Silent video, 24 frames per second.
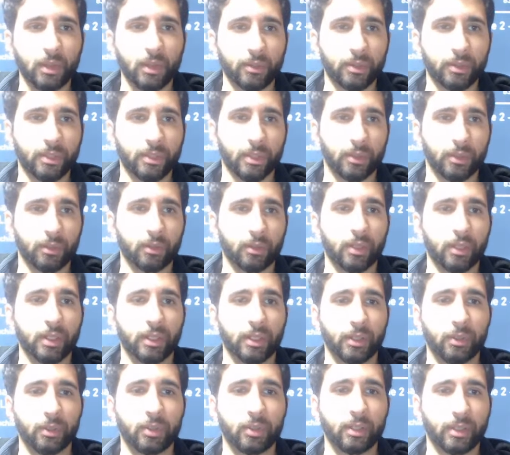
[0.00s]
So
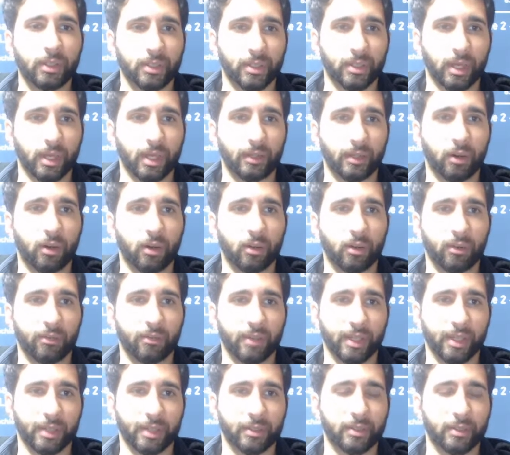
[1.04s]
you can decide all of
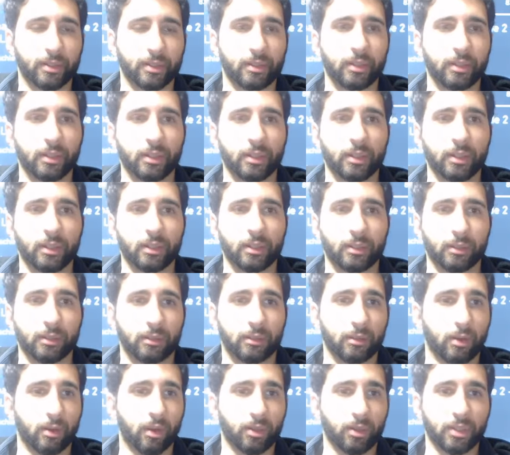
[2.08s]
this.
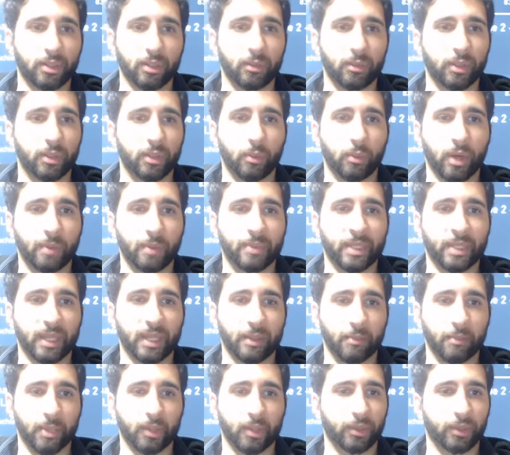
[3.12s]
Also with a
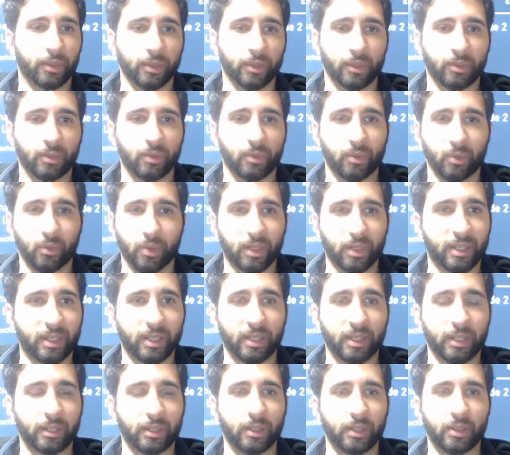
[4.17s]
website builder, what can
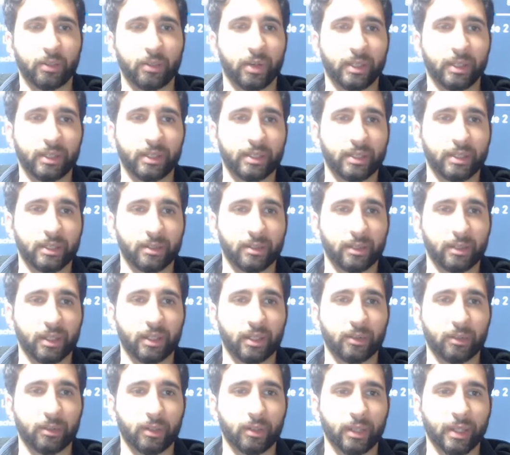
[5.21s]
they do? And this is
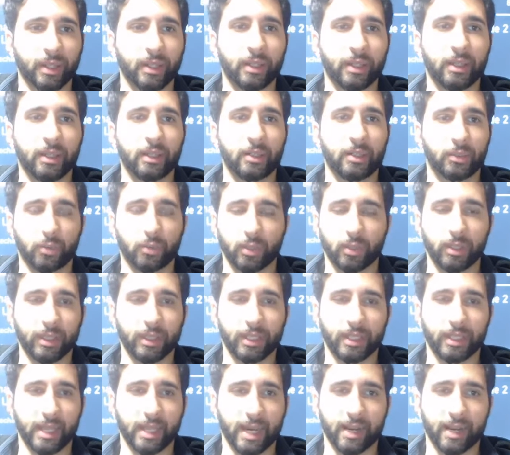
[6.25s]
literally
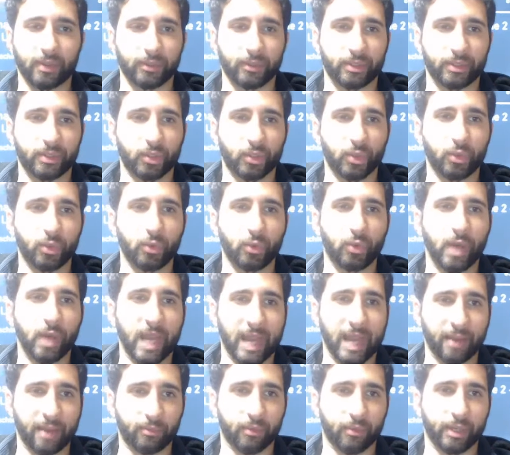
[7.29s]
drilling down to
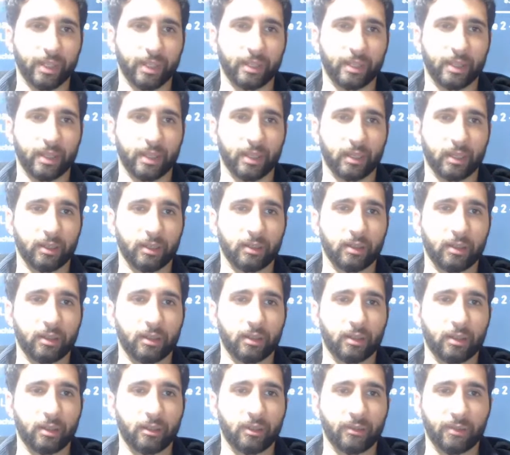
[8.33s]
everything.
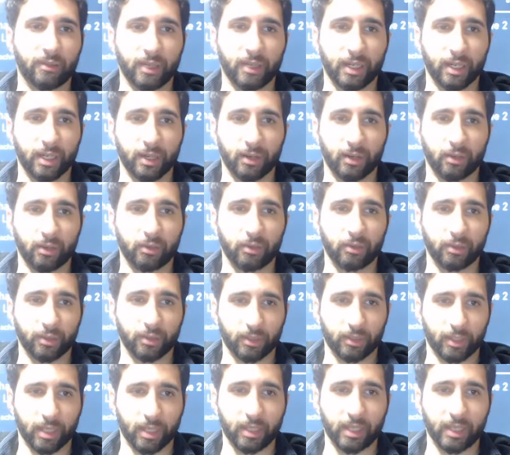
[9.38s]
Video,
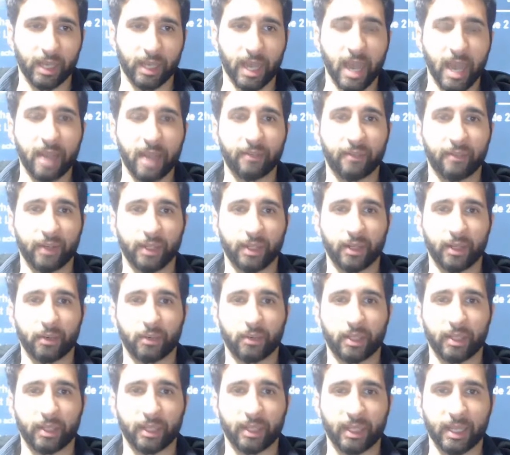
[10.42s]
can they add video?
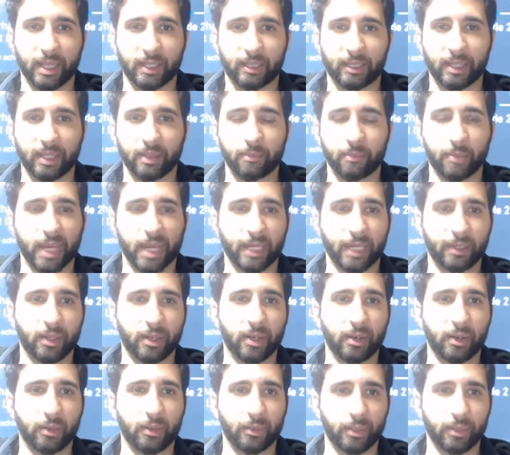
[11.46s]
Can they get the embed
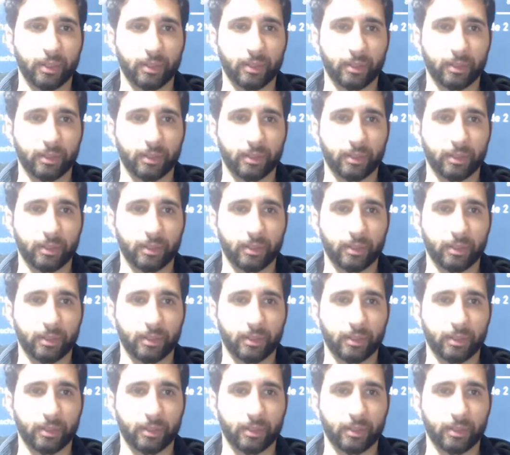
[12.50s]
code?